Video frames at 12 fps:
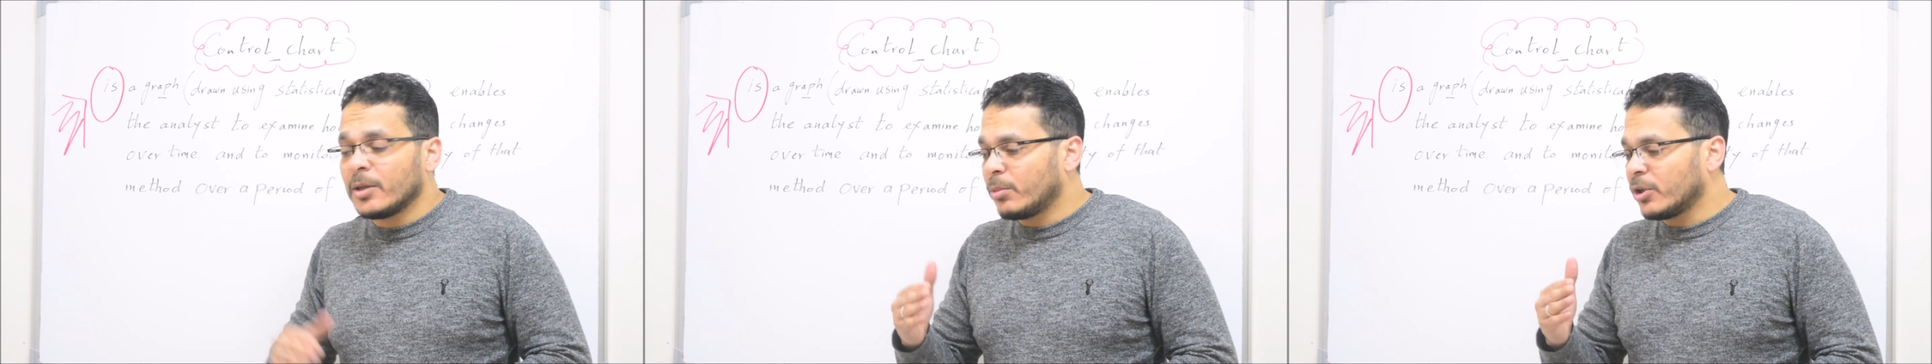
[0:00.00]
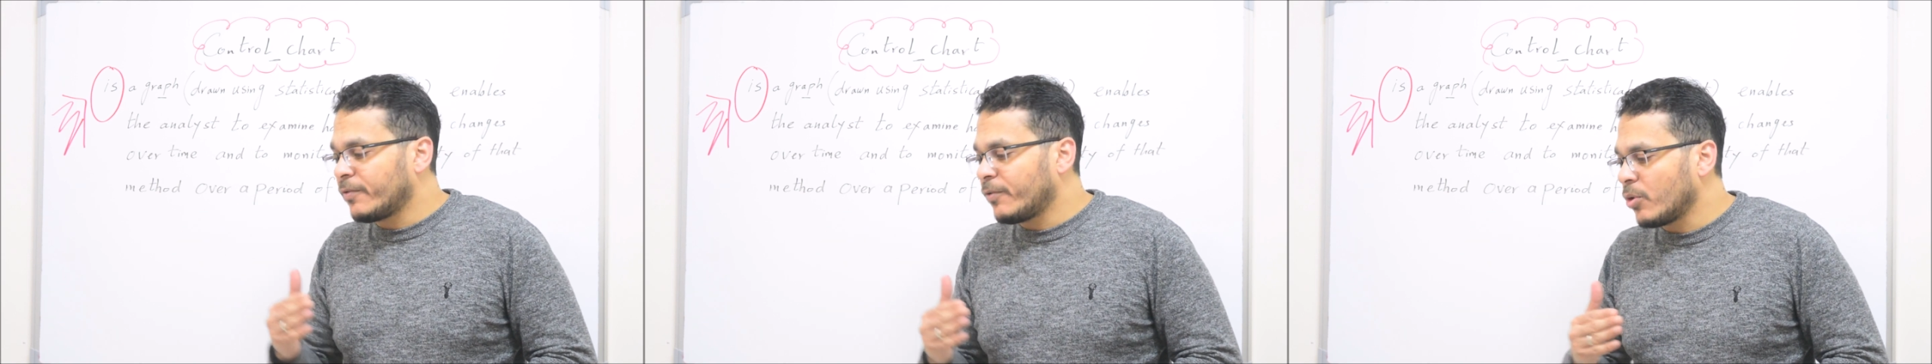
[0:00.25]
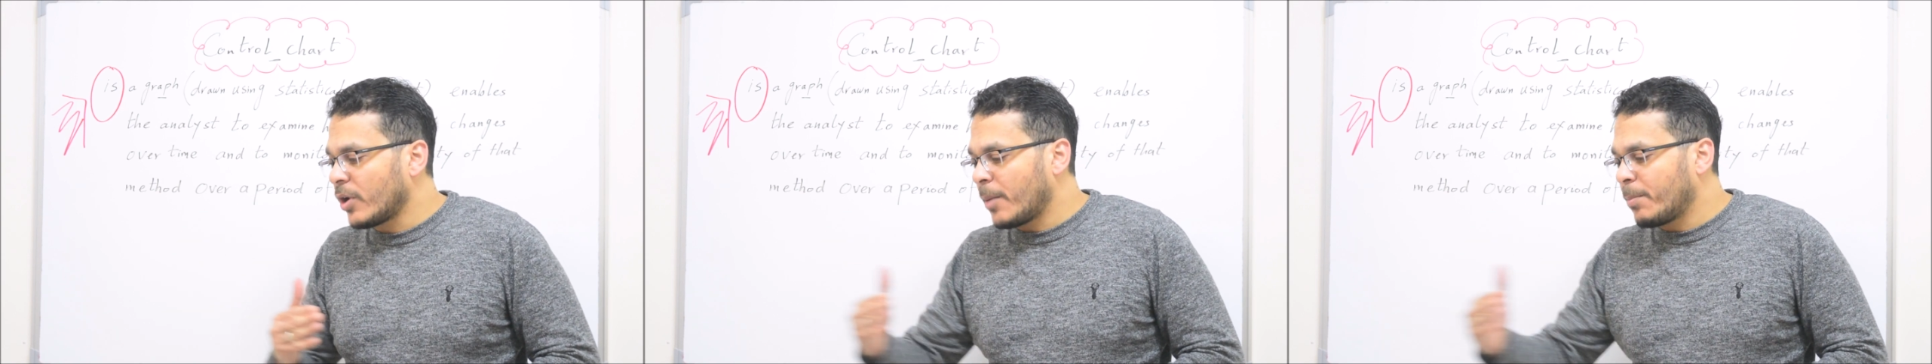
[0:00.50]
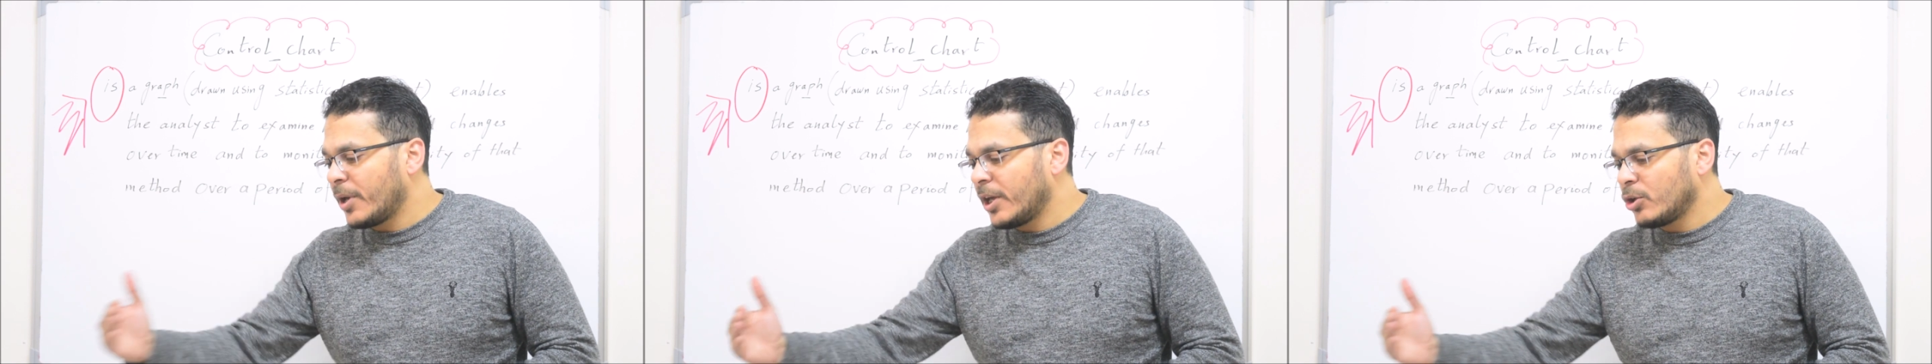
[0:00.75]
but for a
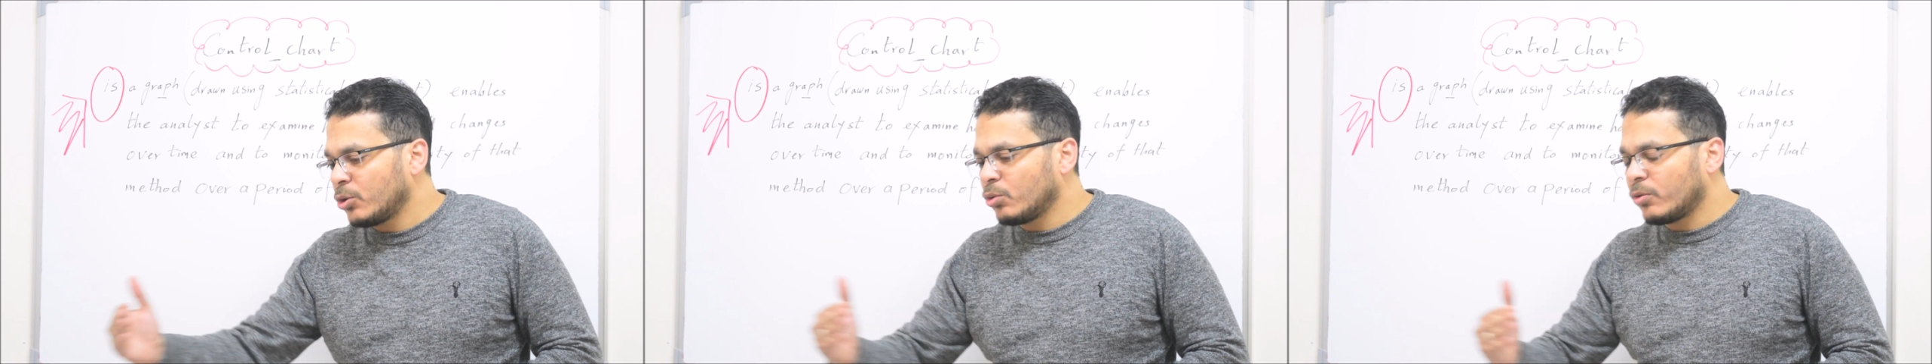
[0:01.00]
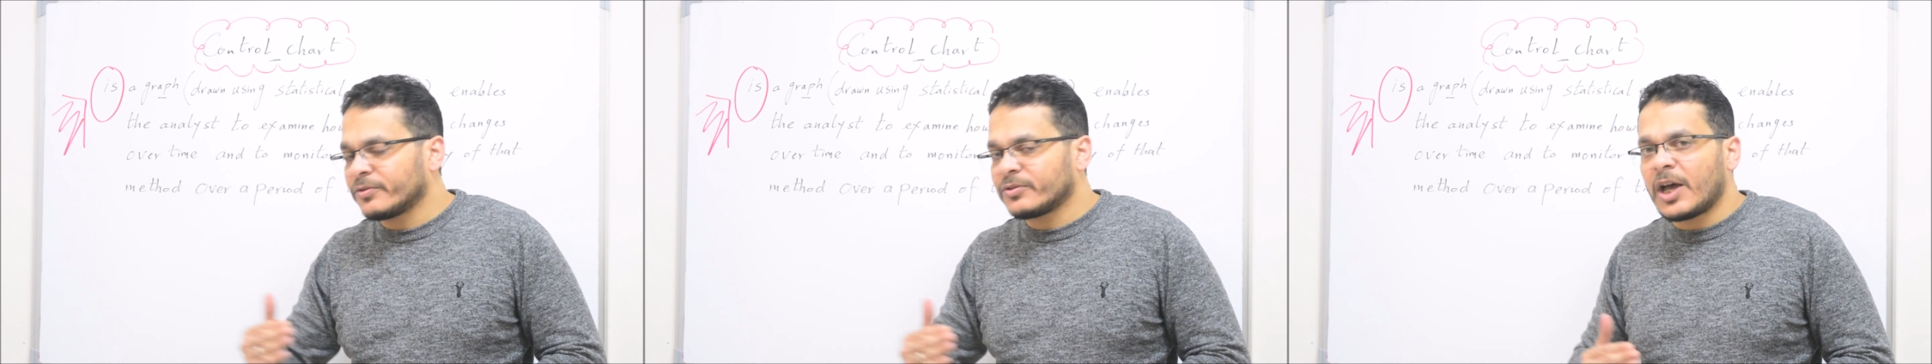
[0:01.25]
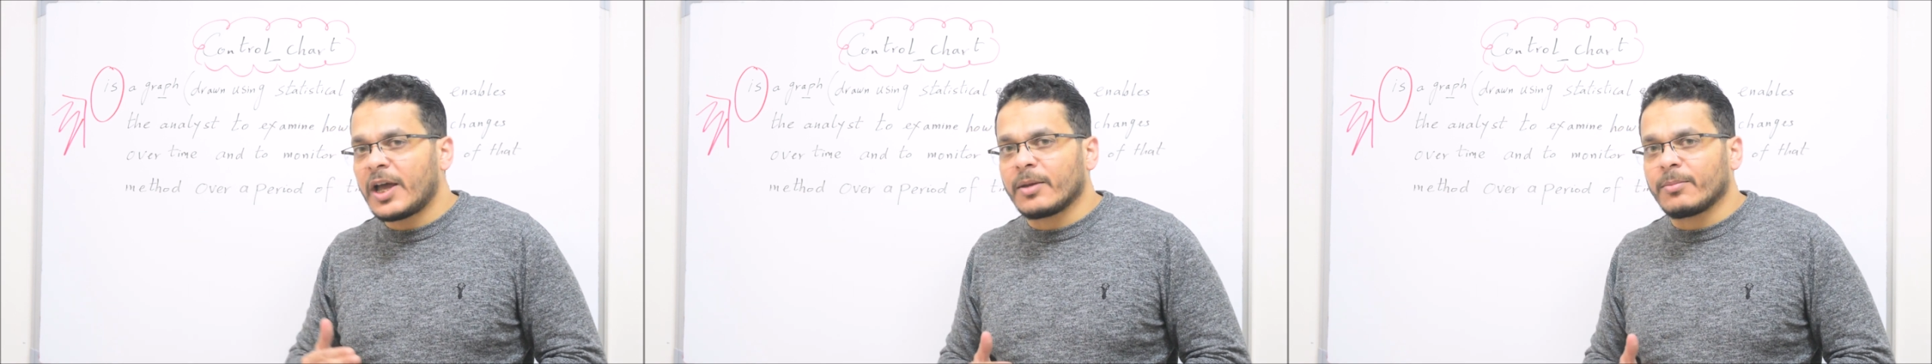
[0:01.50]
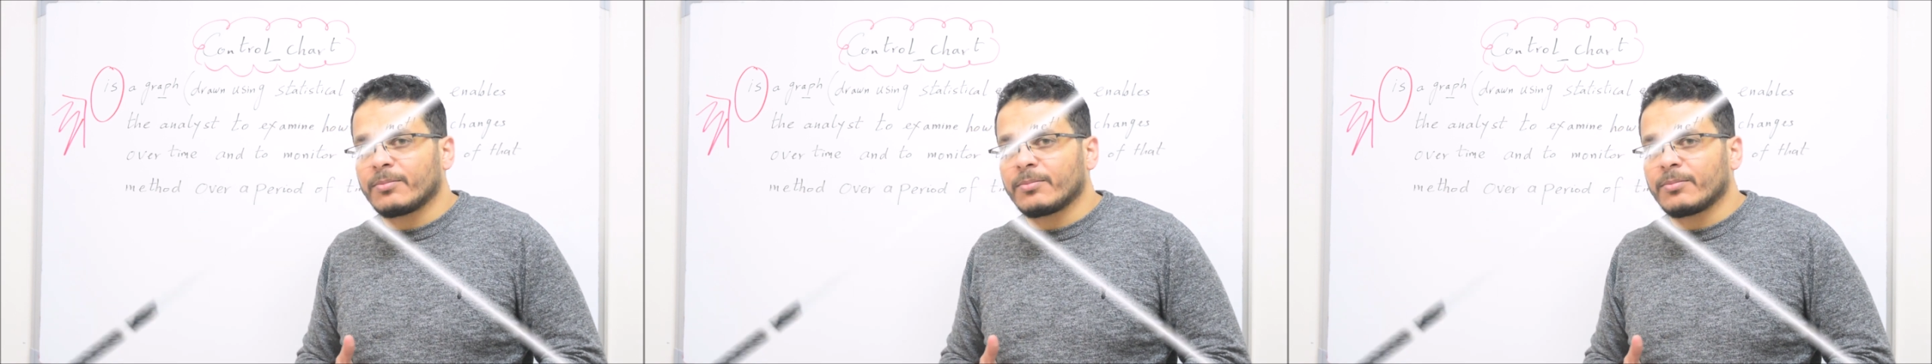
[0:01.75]
period of time.